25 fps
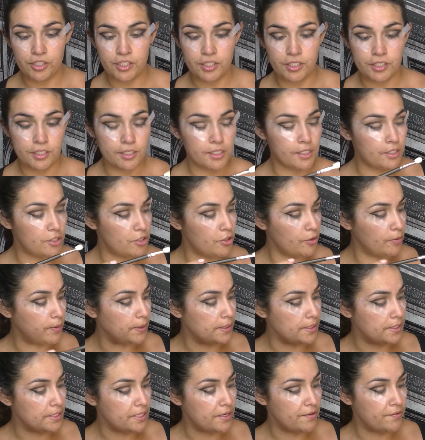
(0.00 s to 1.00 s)
This is a
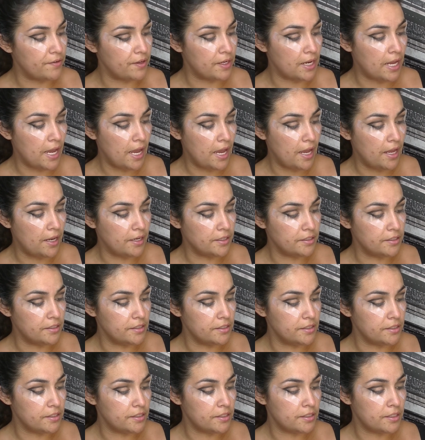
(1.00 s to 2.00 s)
217
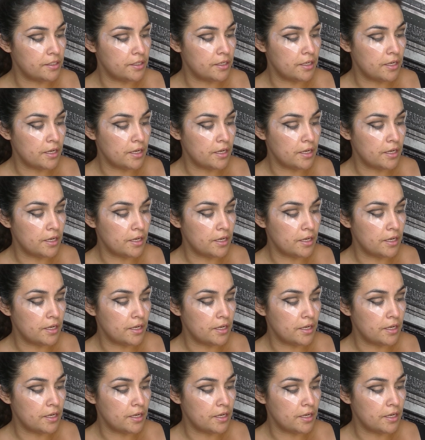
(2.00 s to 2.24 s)
and